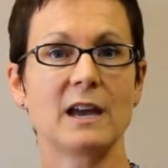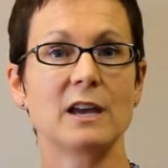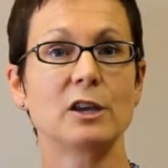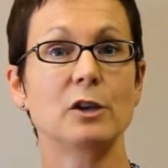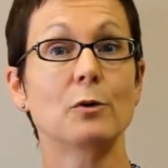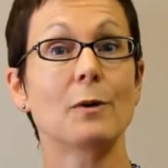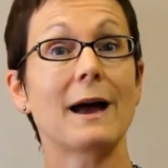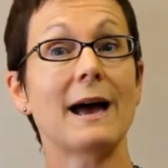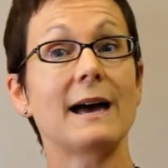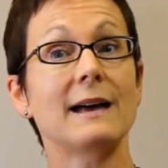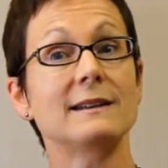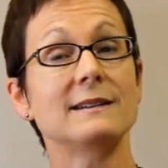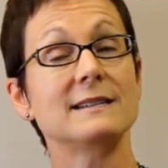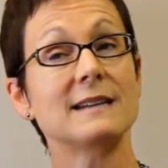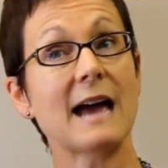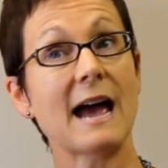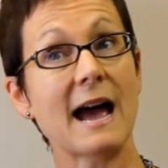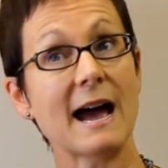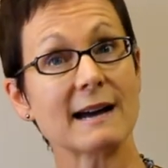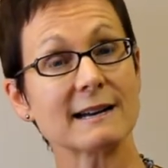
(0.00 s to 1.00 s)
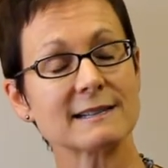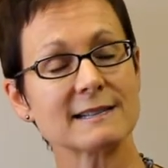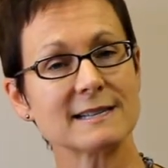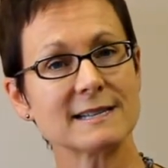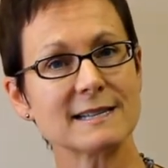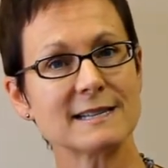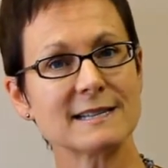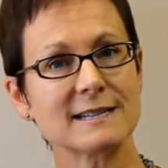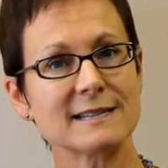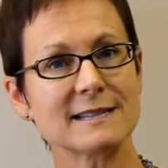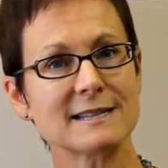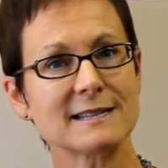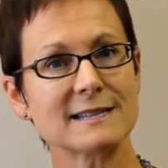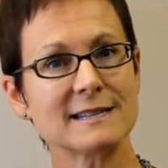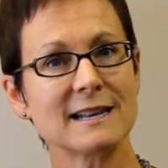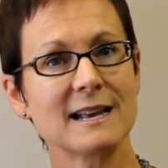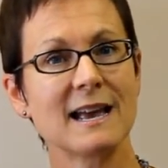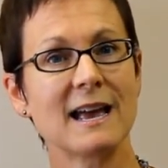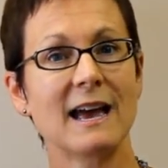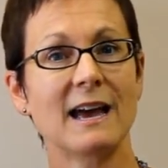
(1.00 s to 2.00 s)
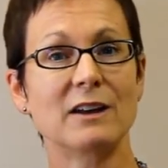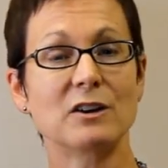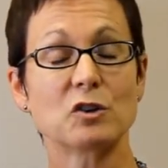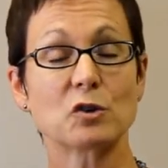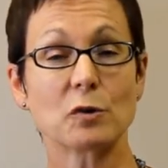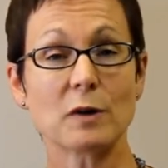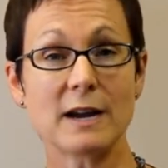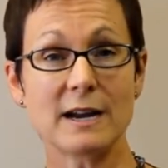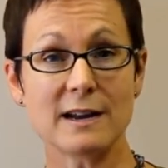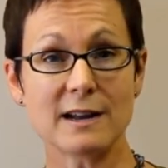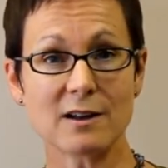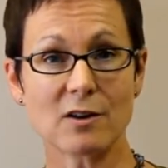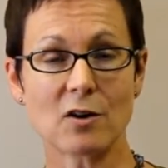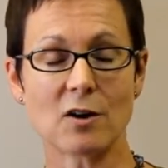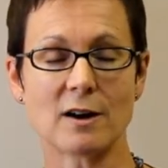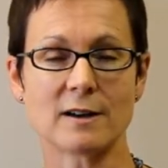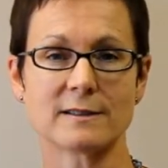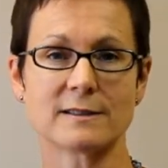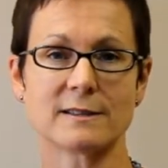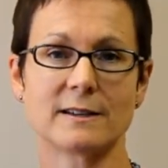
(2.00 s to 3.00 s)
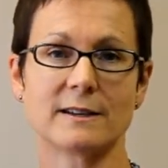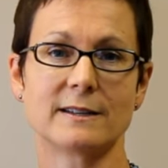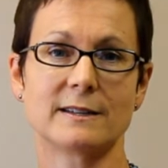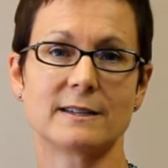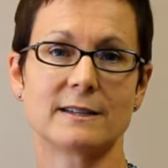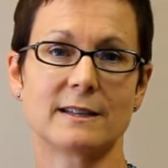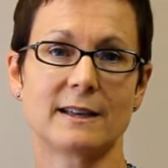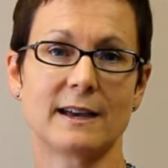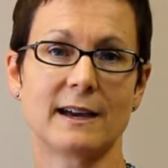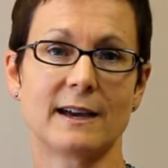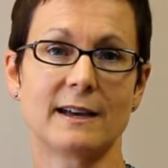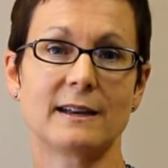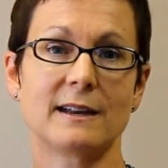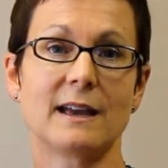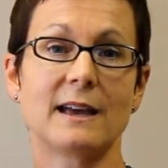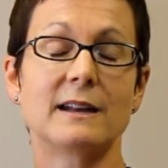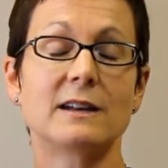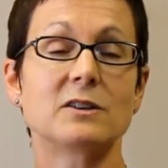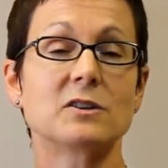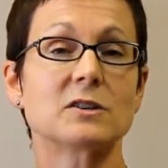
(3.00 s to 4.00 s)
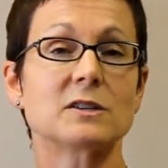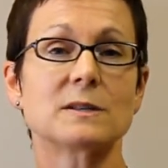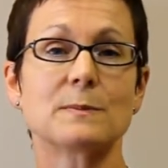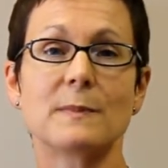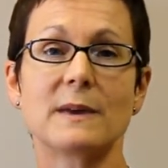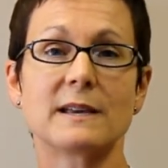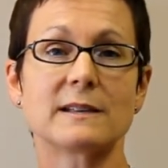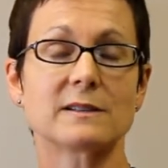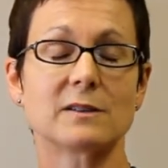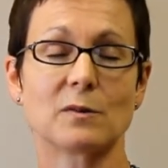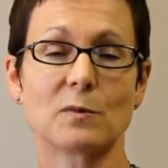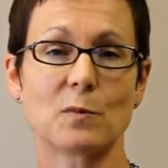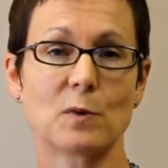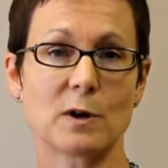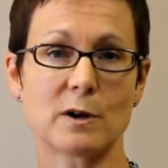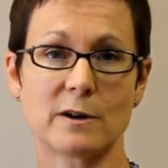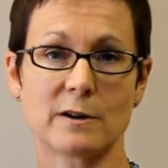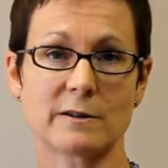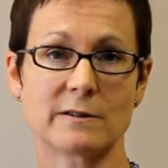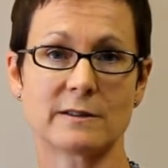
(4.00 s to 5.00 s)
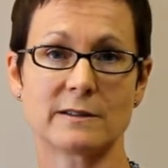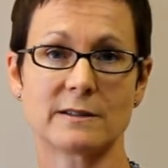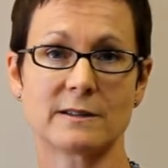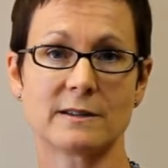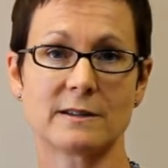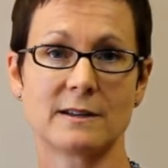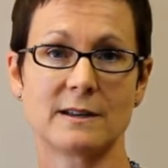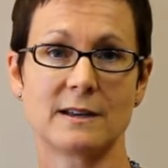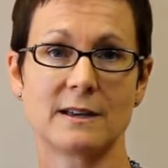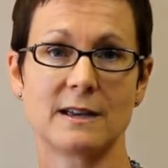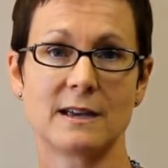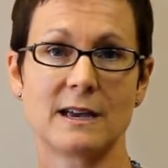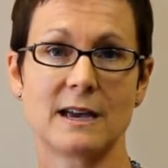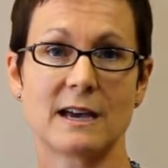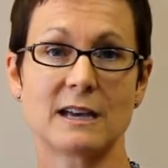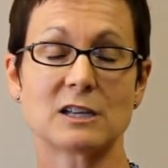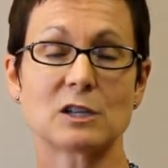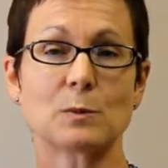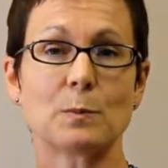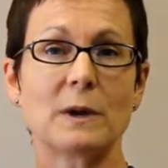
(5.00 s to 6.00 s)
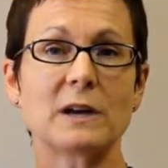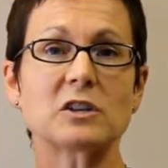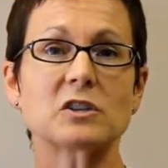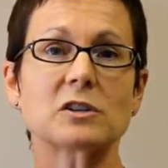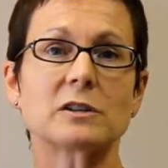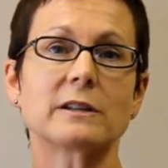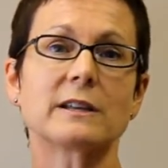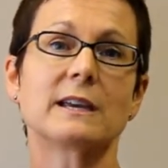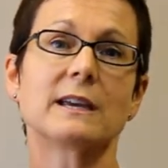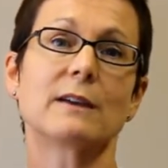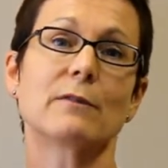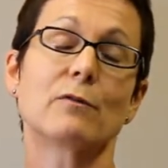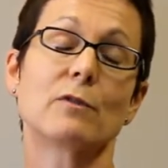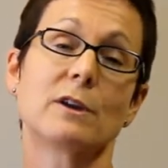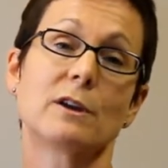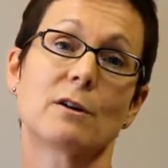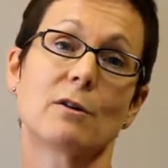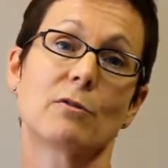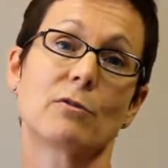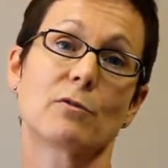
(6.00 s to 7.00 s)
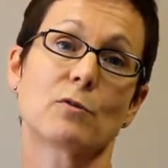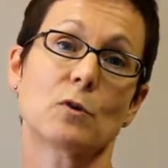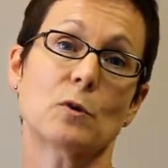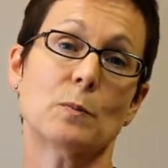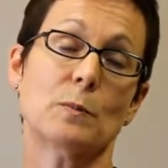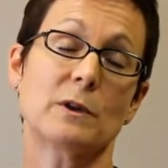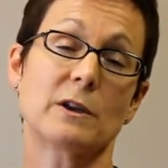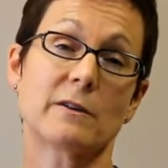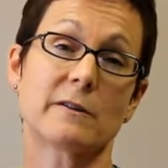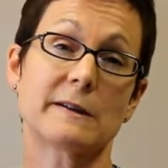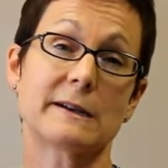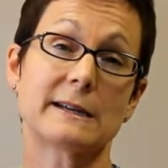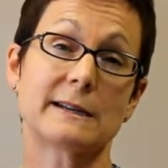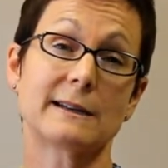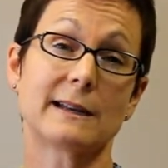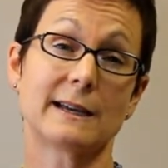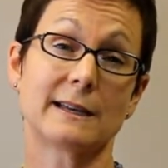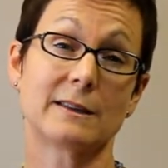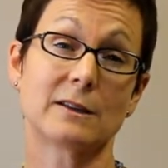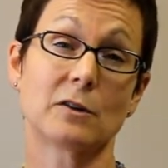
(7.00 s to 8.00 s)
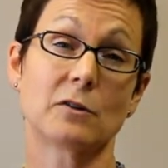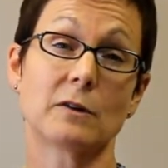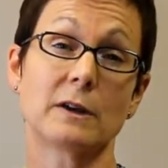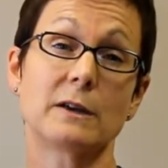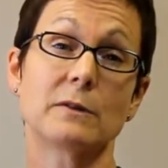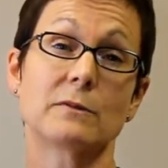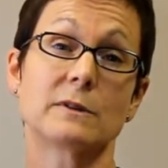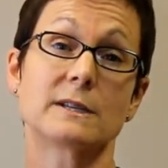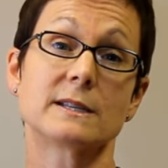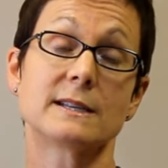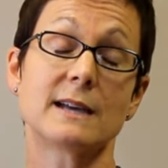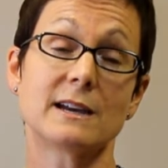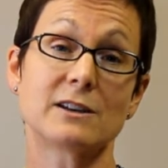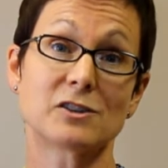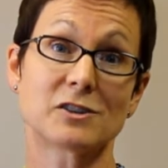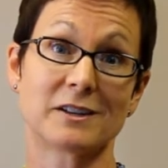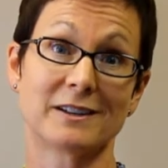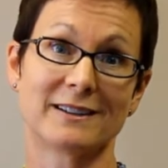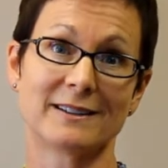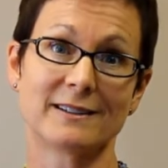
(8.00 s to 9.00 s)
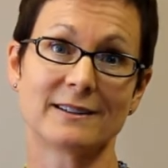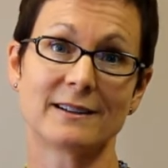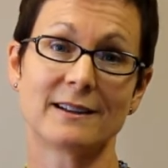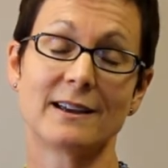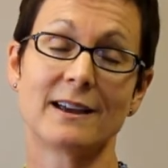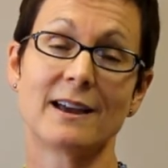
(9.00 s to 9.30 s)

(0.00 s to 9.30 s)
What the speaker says: You add taxes and trading costs onto that, and it just makes it worse. Especially if we go through a period like the Great Recession